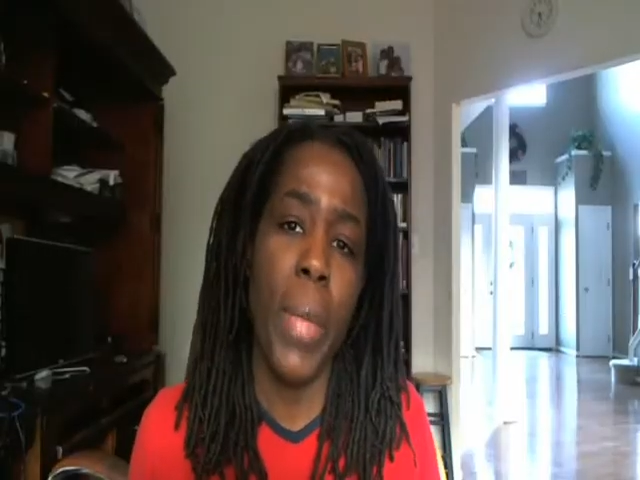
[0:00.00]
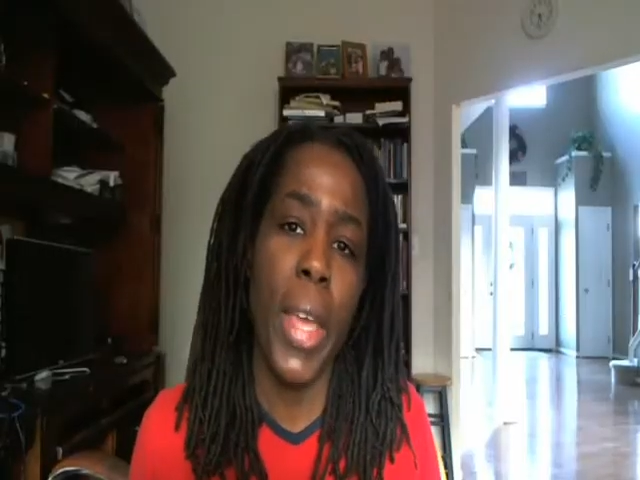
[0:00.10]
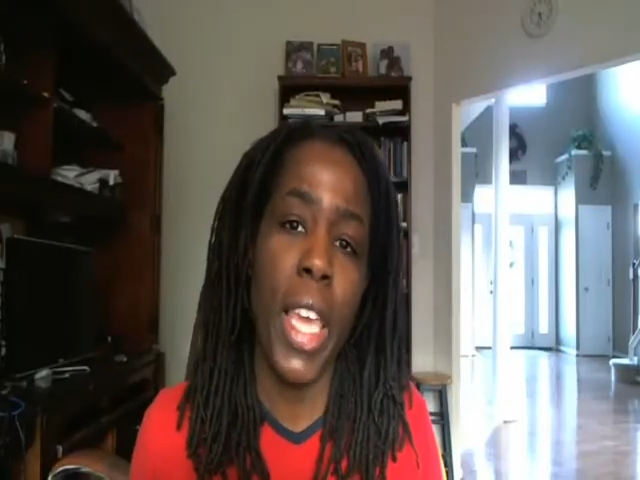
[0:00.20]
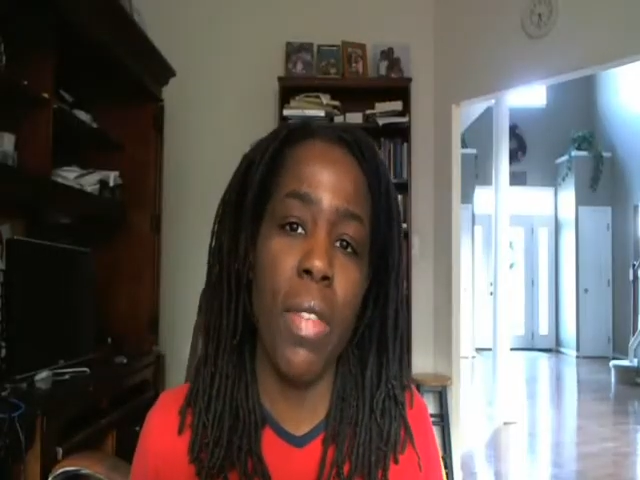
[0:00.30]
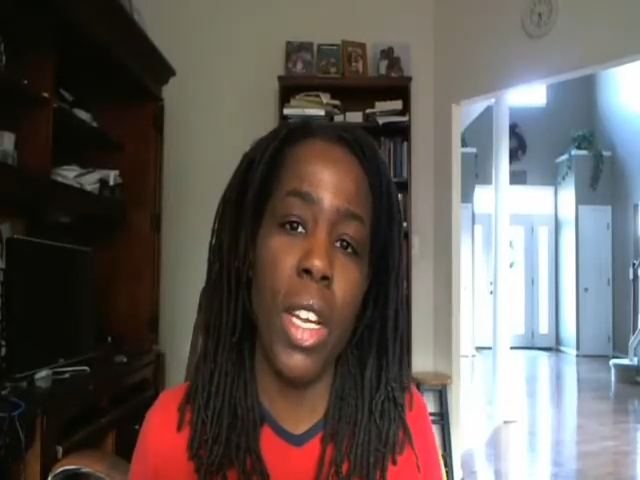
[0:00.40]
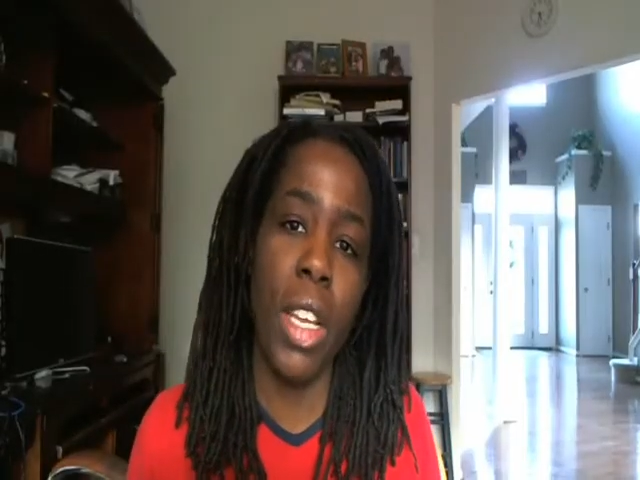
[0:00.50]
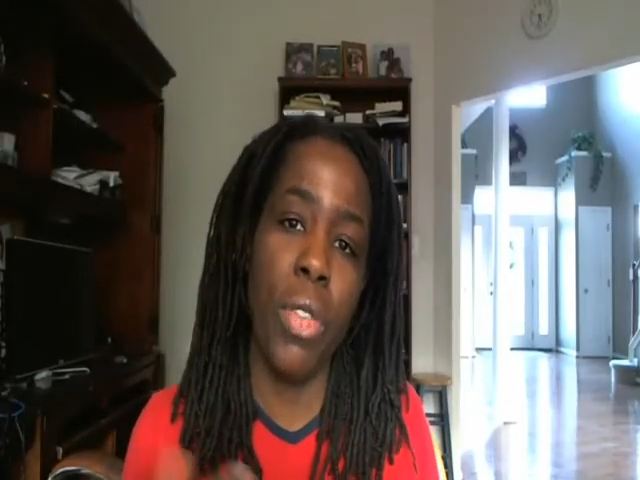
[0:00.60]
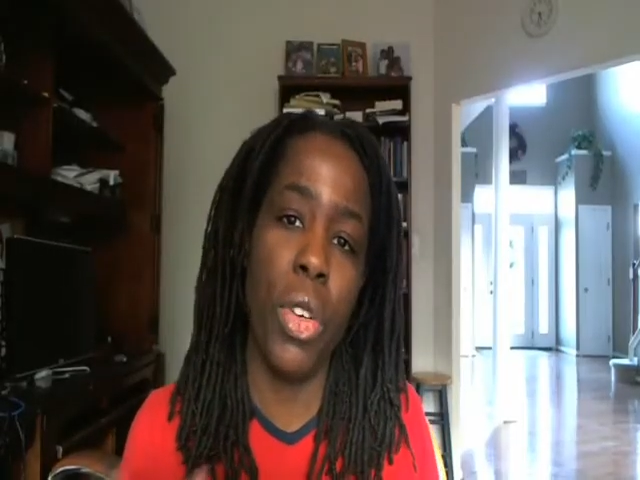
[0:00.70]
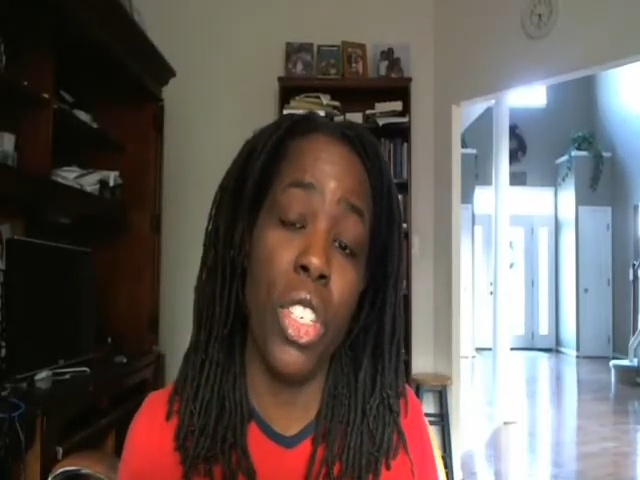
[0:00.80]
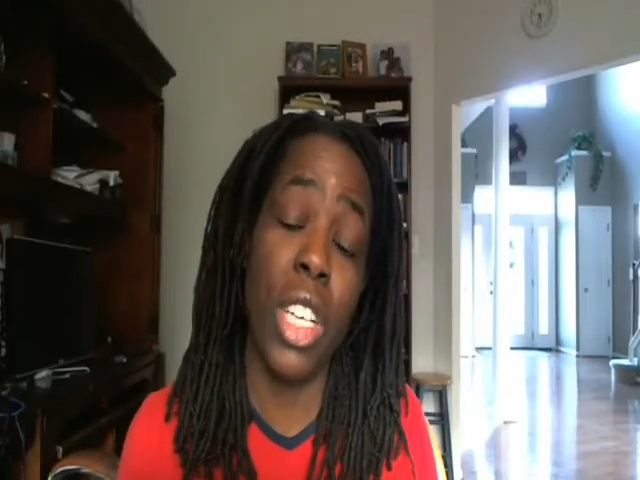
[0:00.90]
Even if
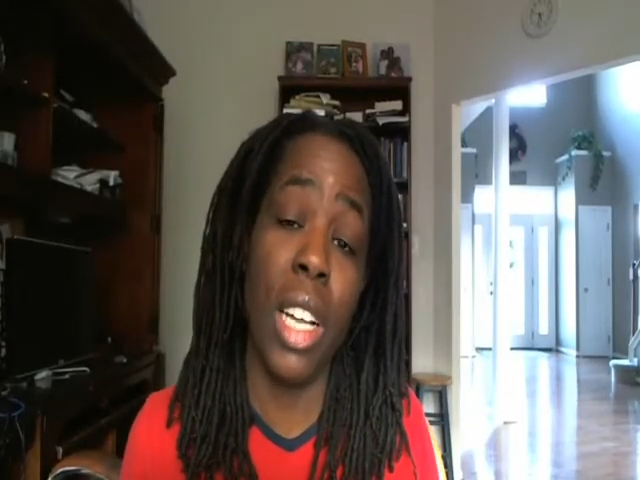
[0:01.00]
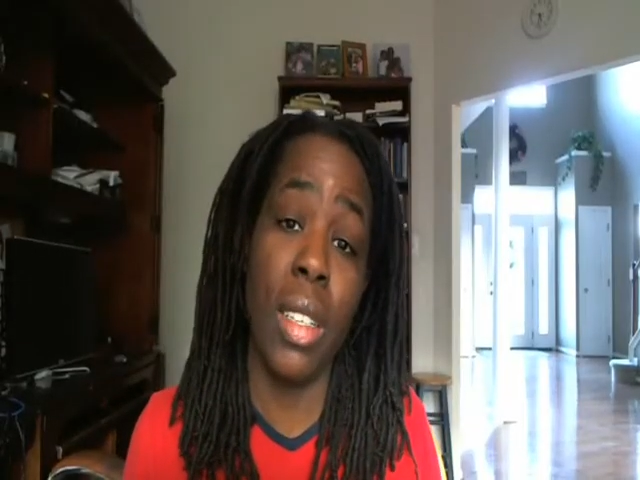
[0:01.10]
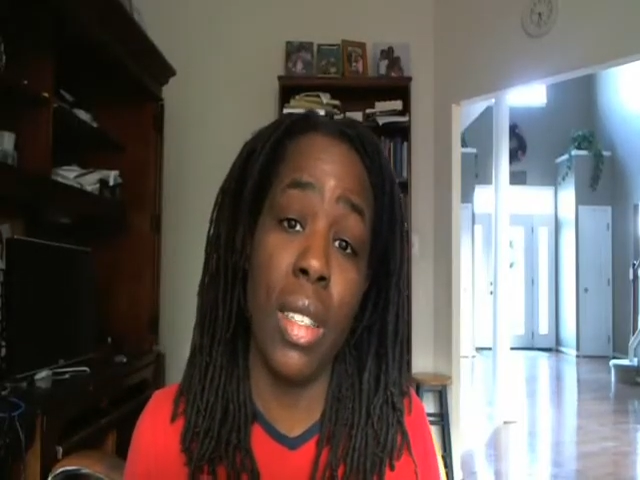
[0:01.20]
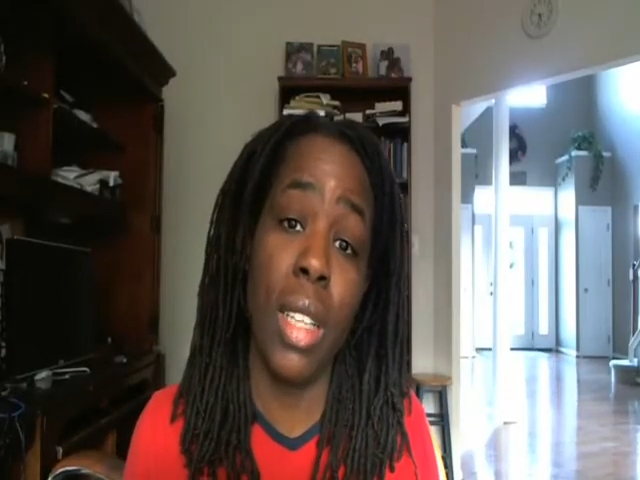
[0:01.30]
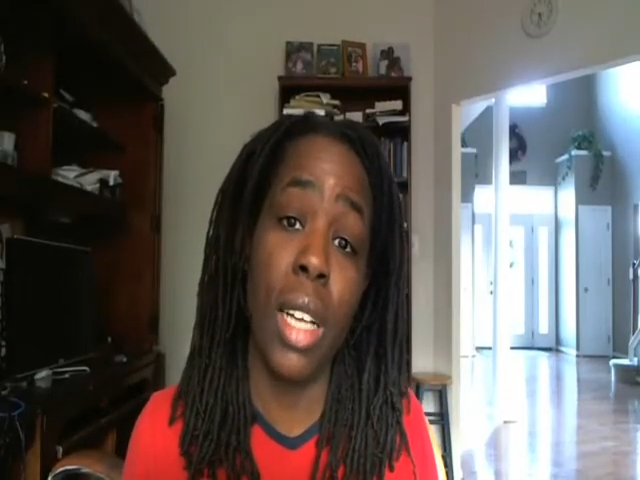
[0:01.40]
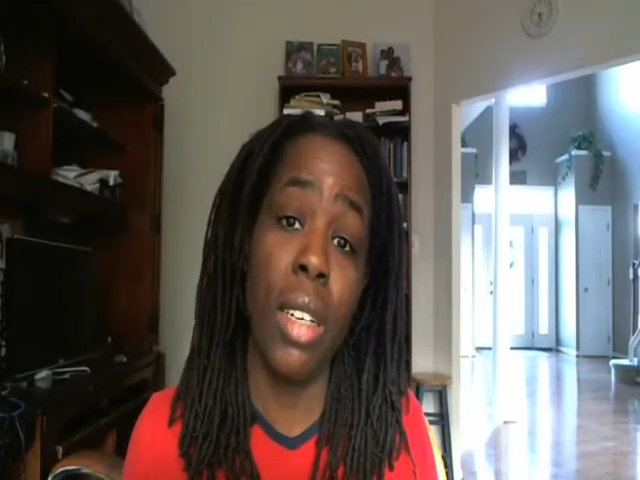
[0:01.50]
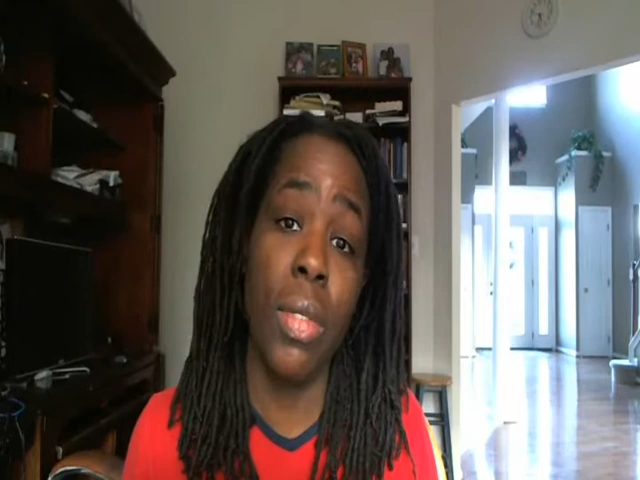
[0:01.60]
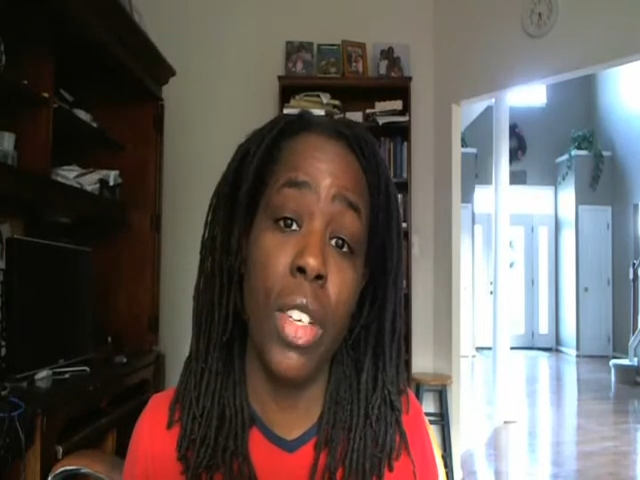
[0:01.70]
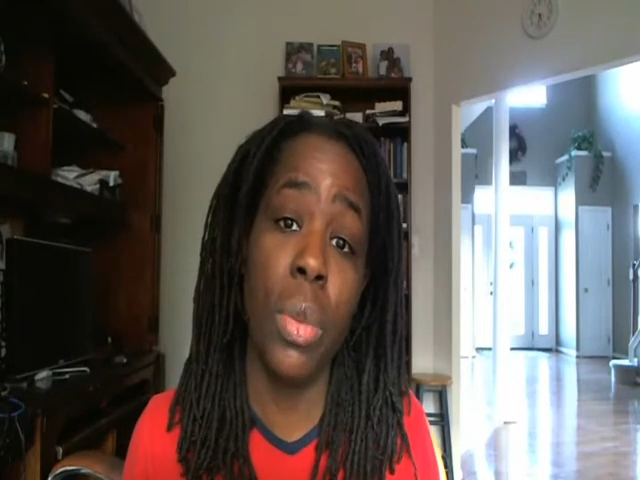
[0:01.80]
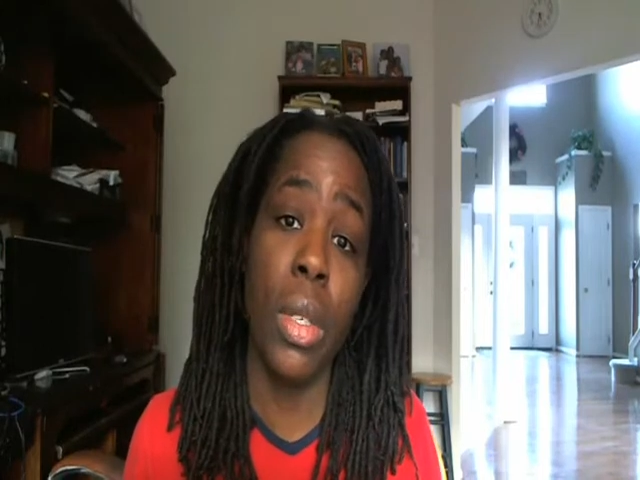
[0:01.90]
your child is not a
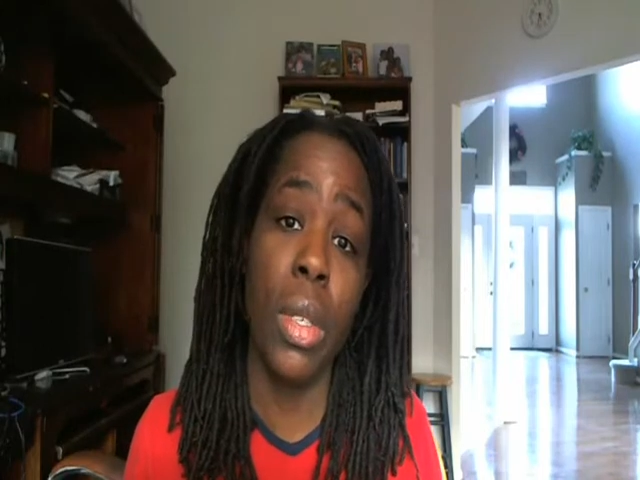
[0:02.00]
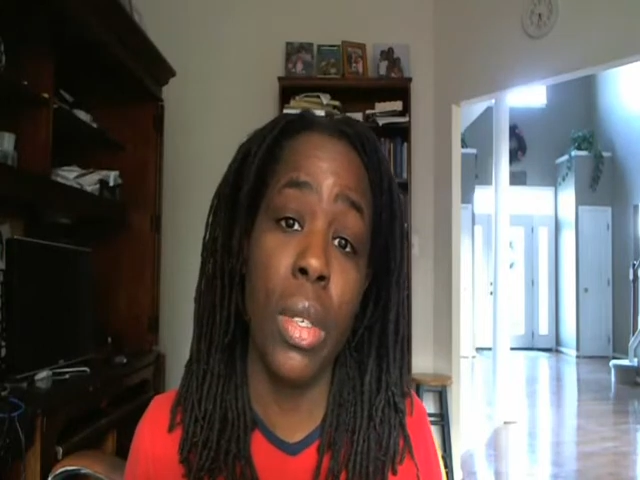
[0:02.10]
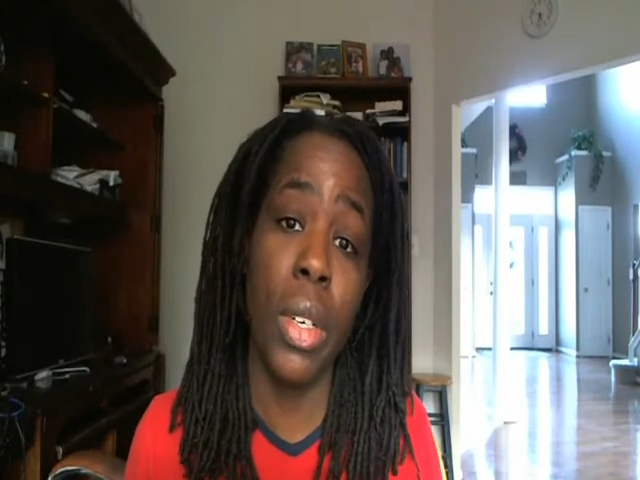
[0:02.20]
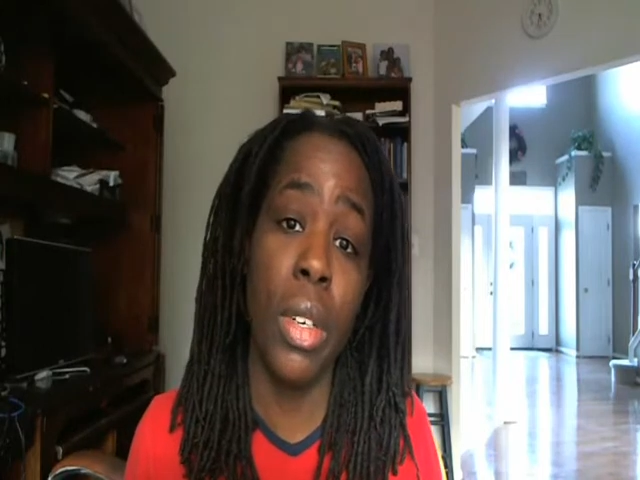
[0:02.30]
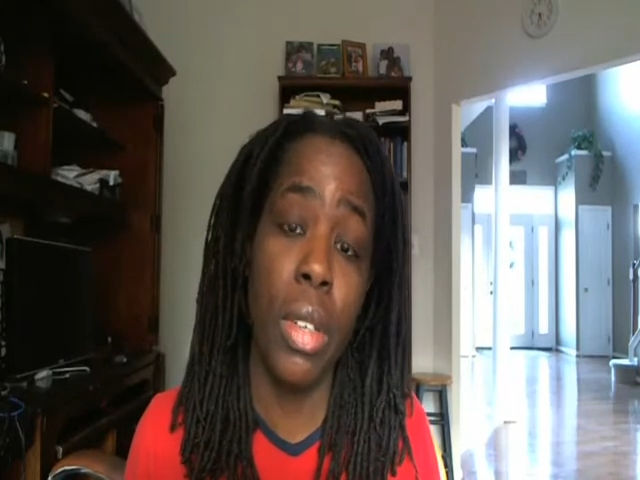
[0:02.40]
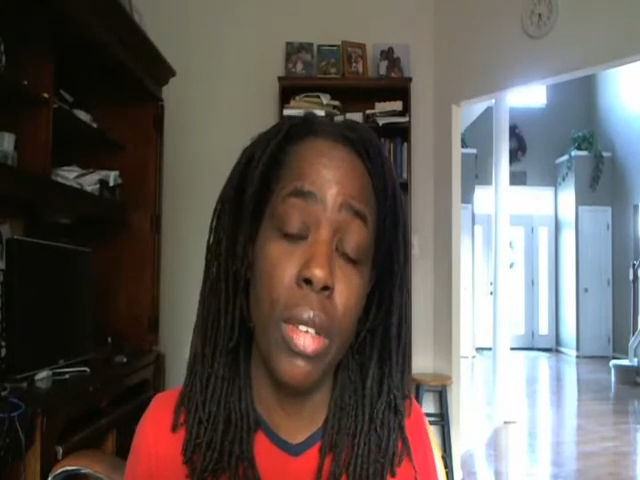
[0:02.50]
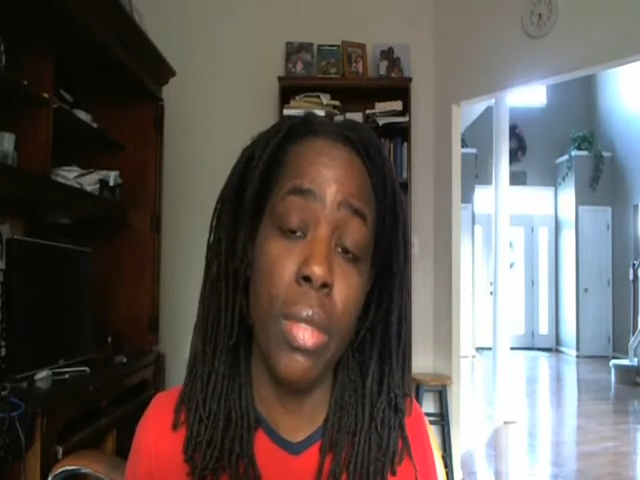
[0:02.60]
visual learner,